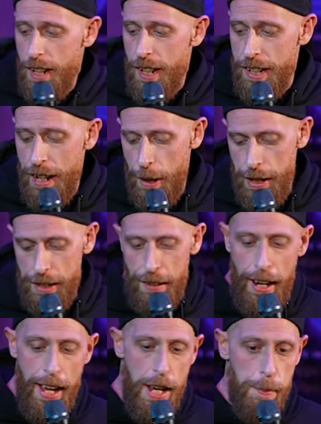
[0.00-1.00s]
And now here I
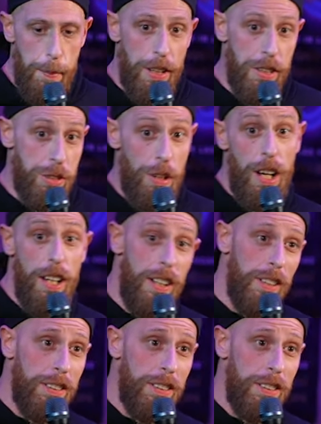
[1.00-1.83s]
am on drugs,